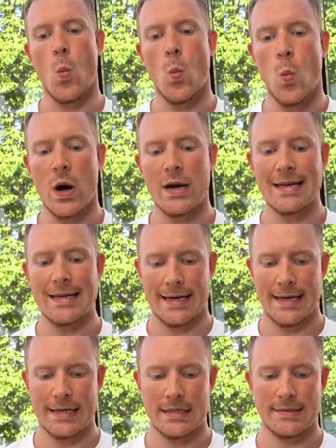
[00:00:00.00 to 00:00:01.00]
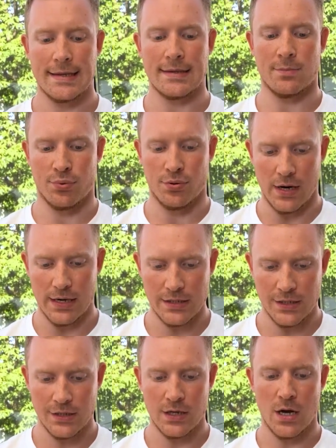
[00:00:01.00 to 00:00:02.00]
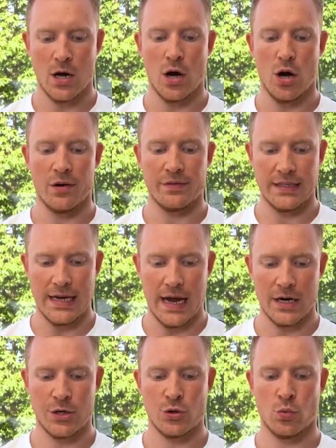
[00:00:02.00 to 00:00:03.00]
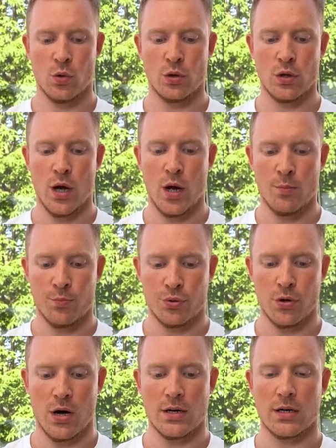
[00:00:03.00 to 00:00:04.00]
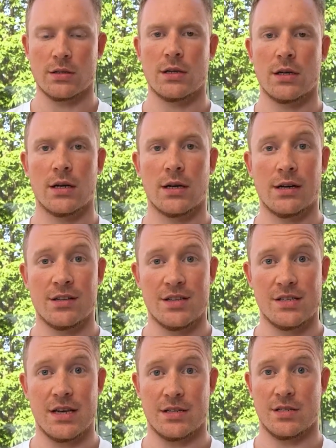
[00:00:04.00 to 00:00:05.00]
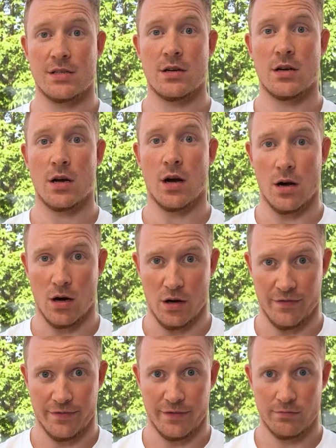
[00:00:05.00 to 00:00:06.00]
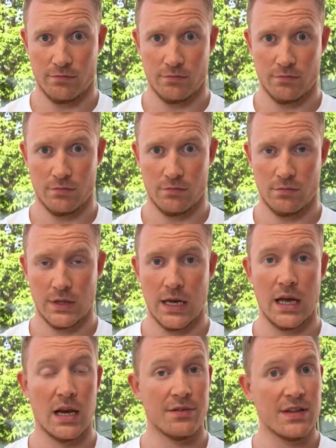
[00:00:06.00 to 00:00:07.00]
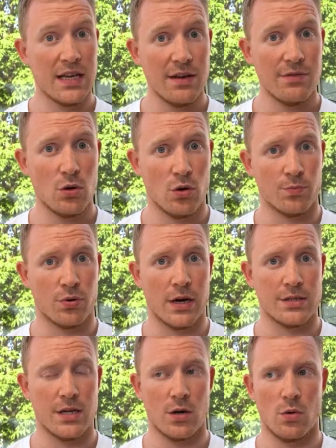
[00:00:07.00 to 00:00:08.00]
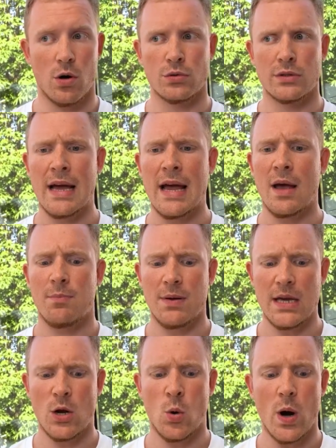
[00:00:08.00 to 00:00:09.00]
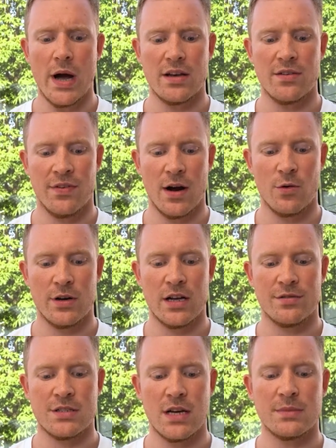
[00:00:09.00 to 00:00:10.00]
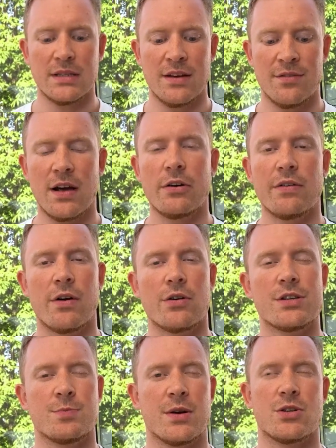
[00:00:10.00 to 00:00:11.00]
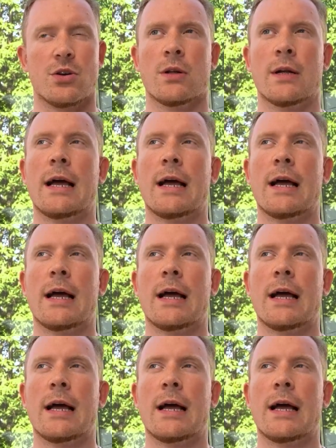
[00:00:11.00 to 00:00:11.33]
what it is that the price of the actual product consists of. And if they give you a pricing quote, be quite wary of something very, very special.